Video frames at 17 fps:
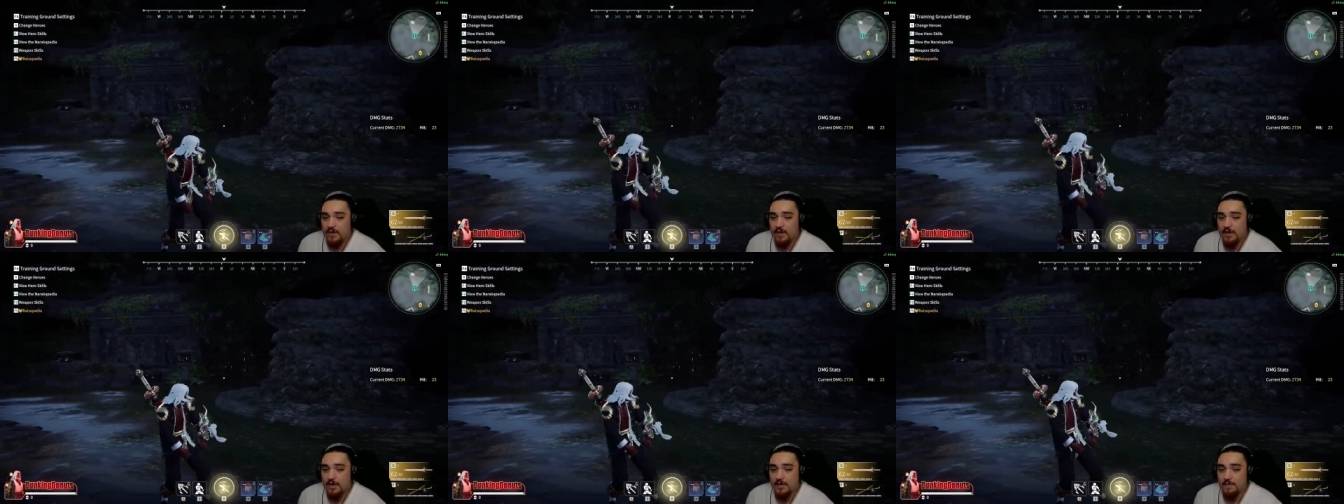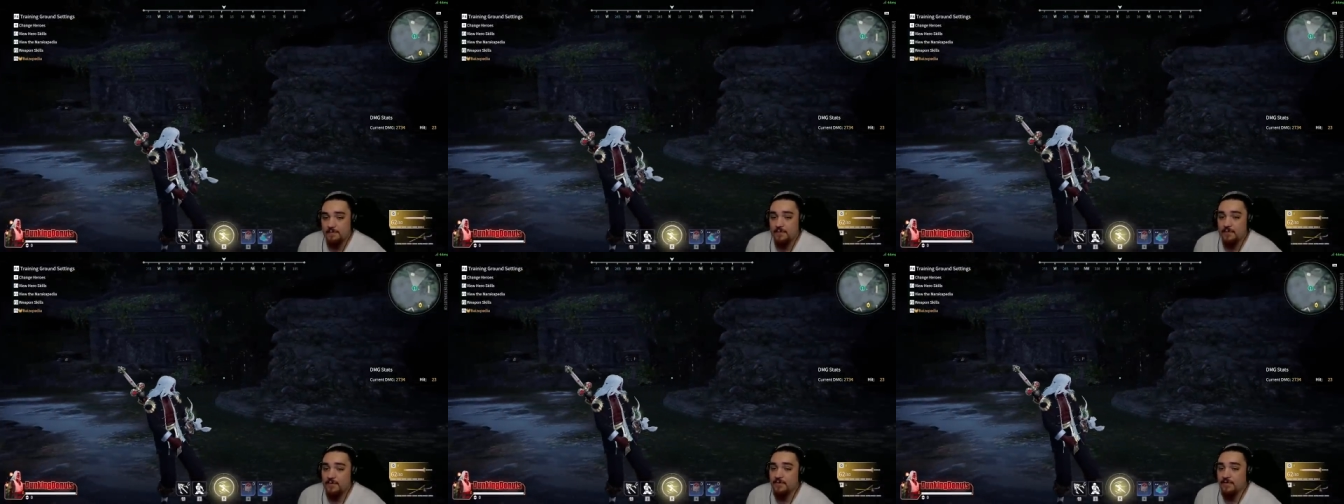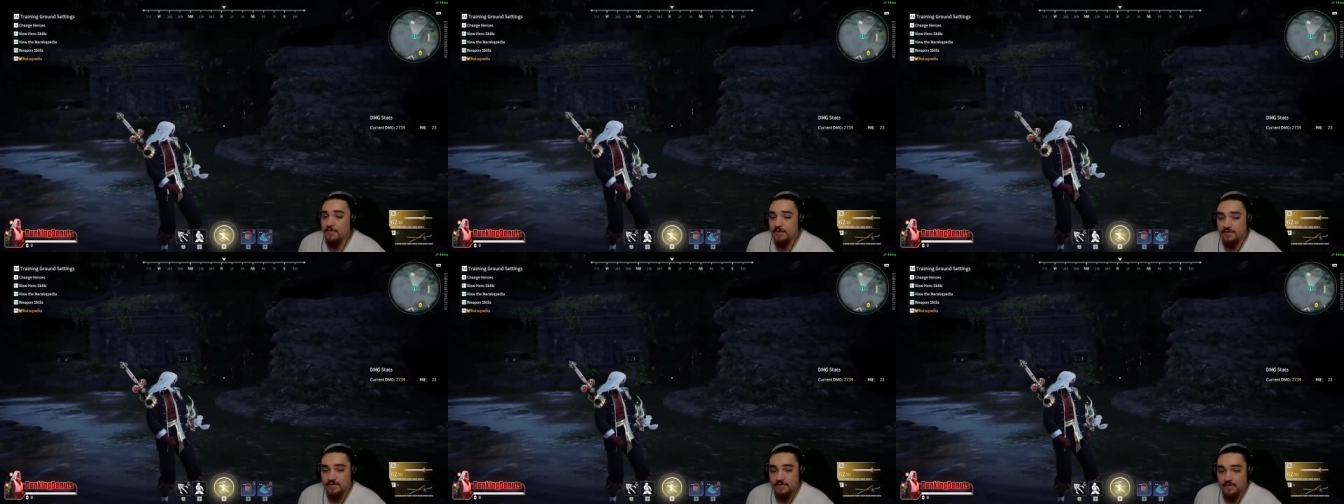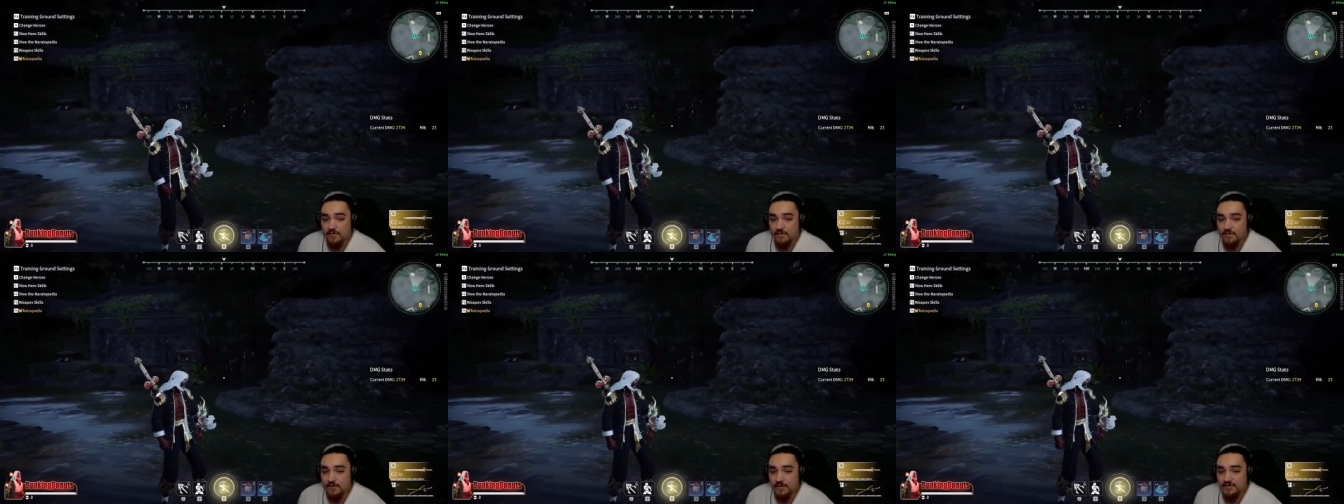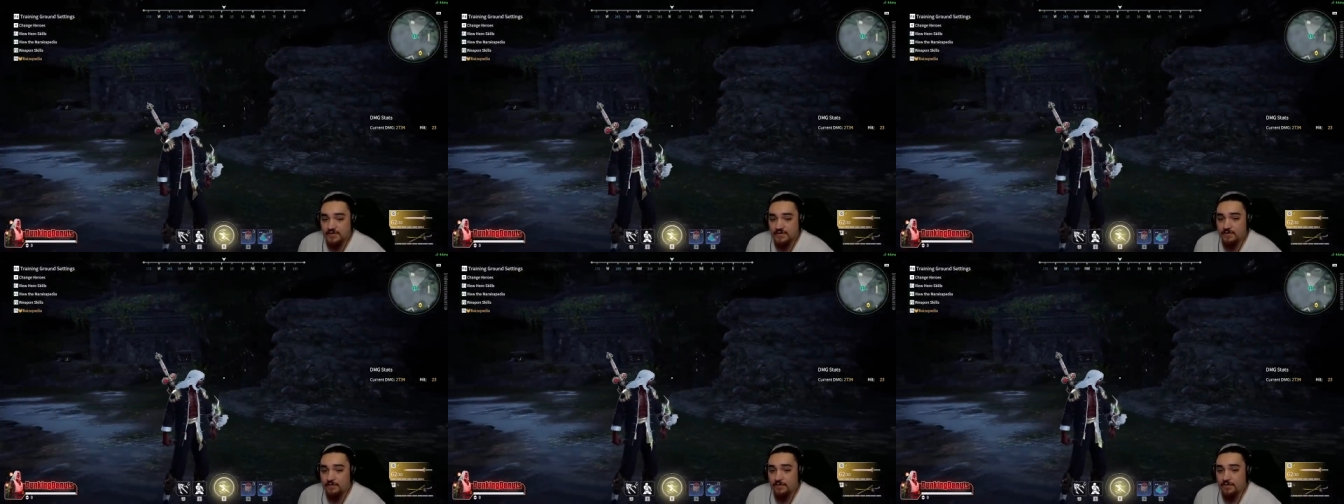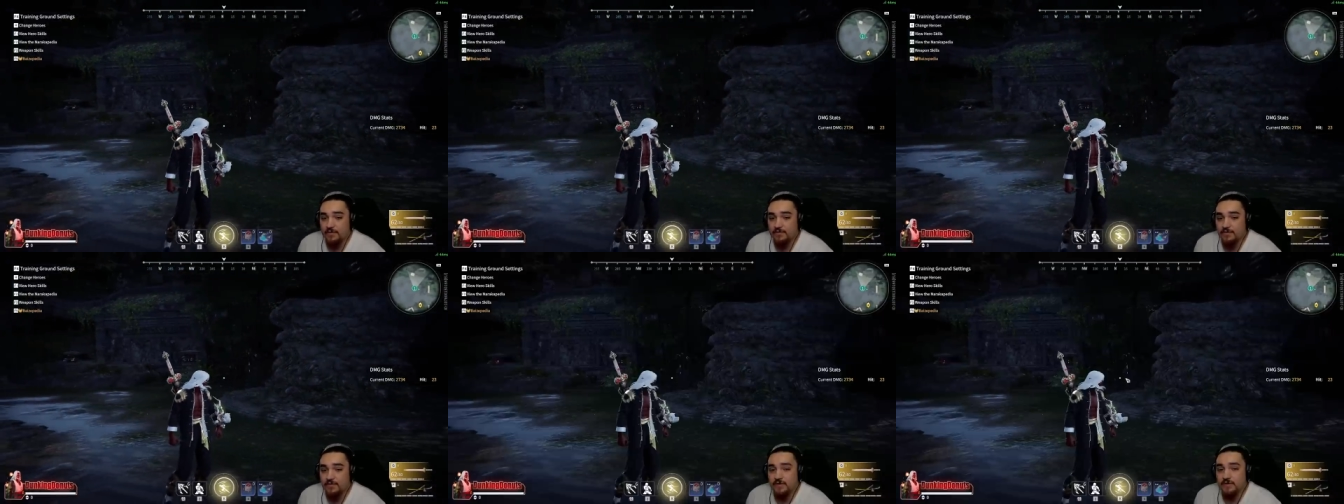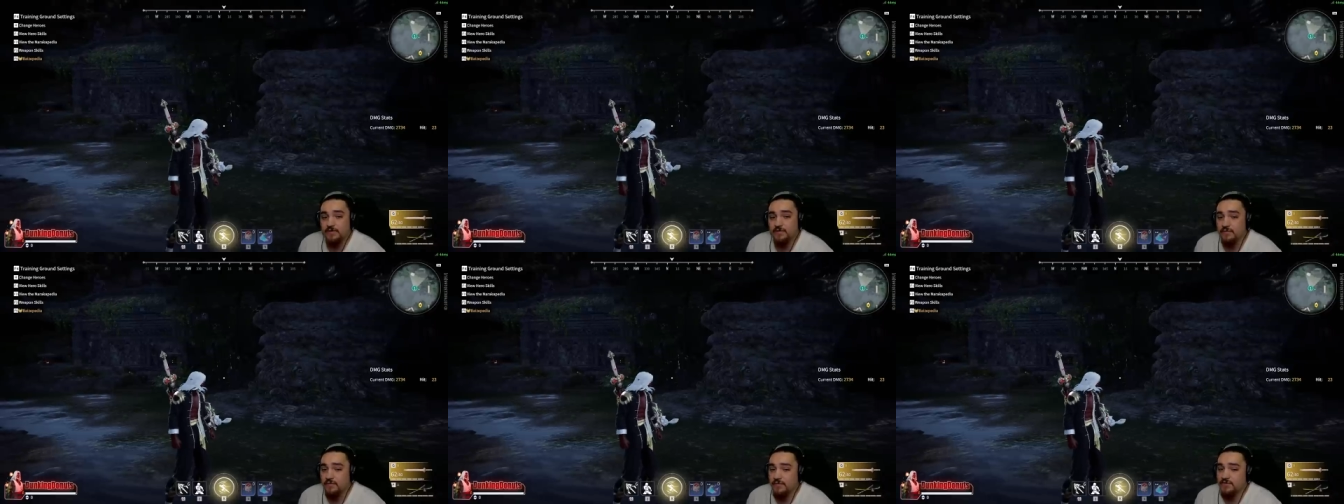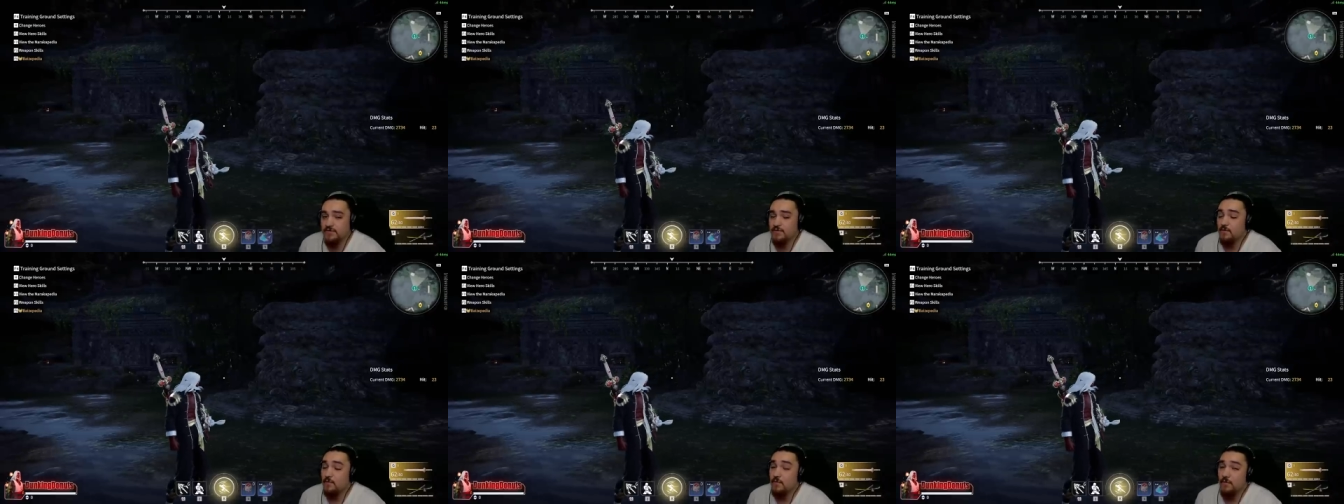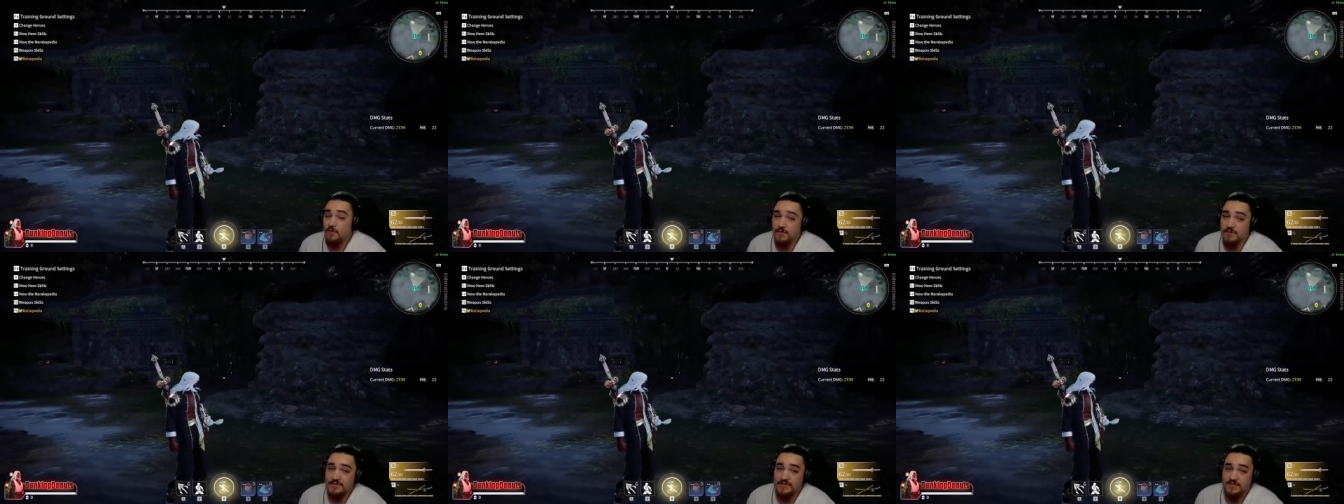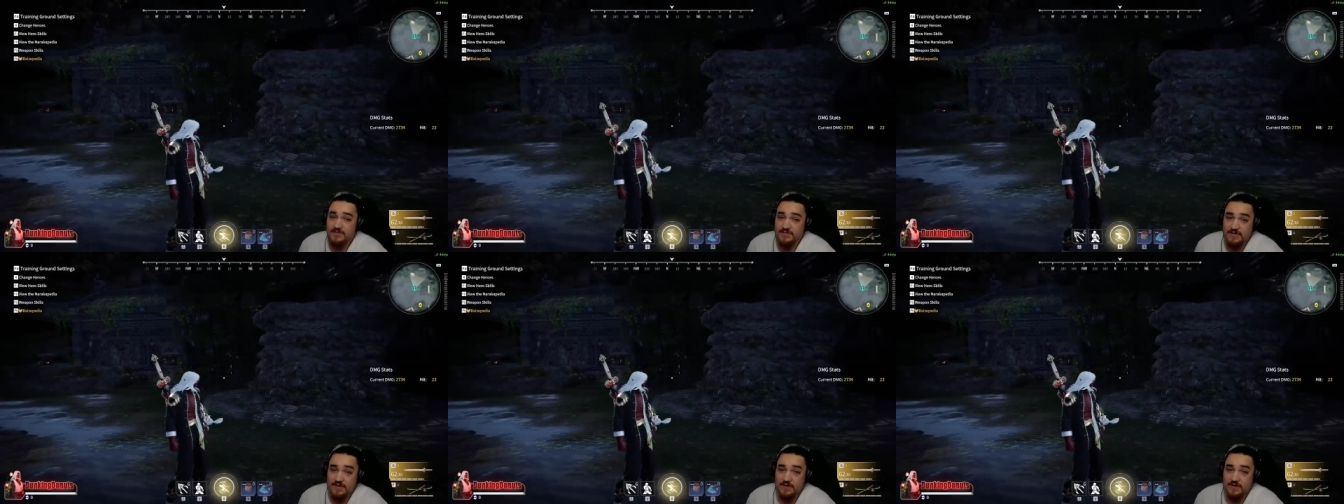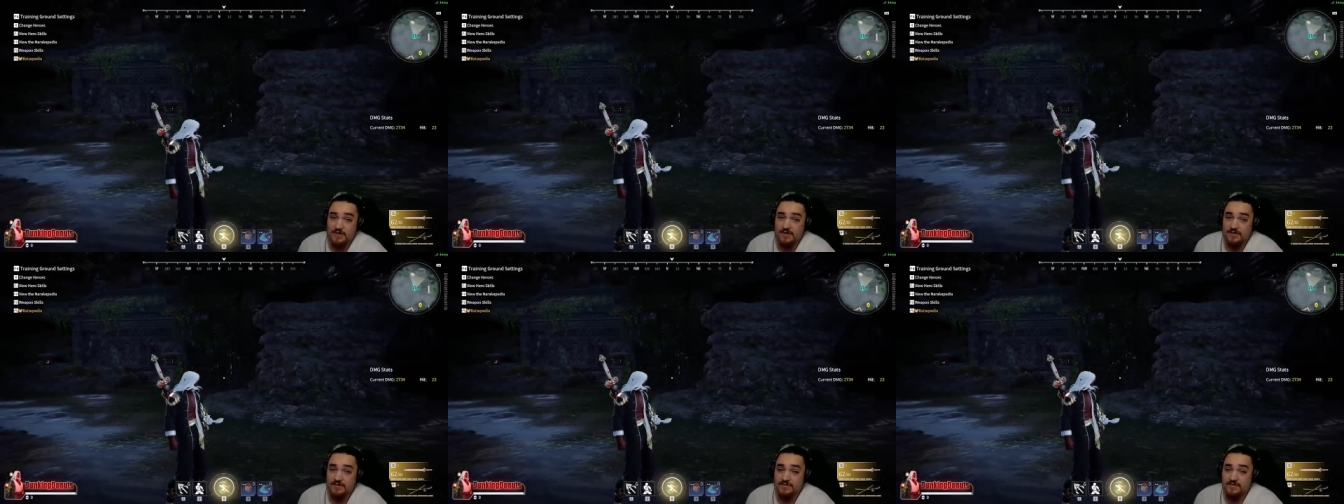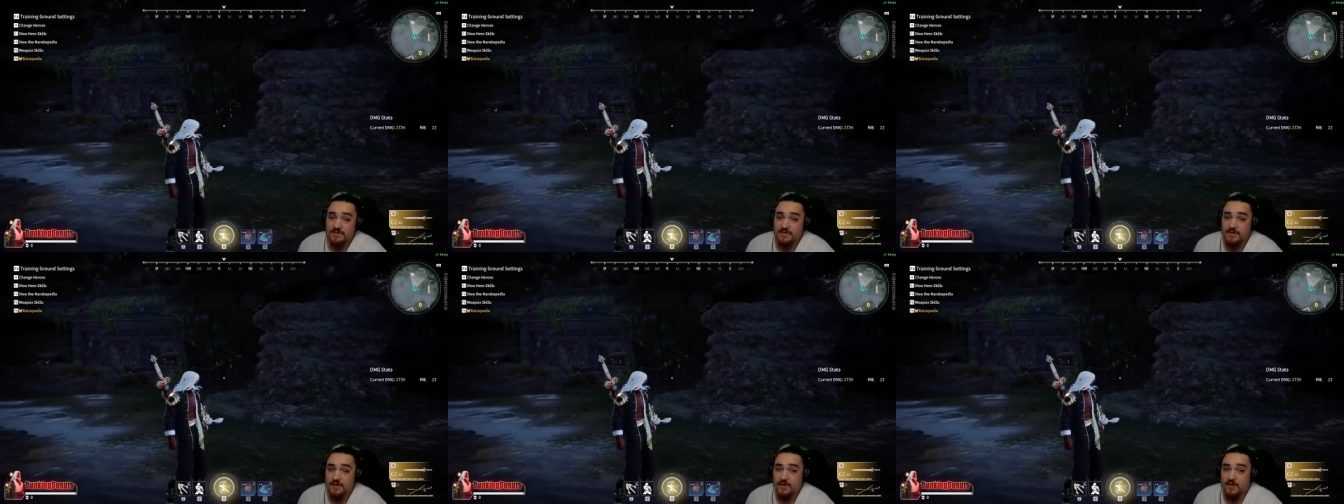An important thing to note is that although you can do this on walls and ceilings,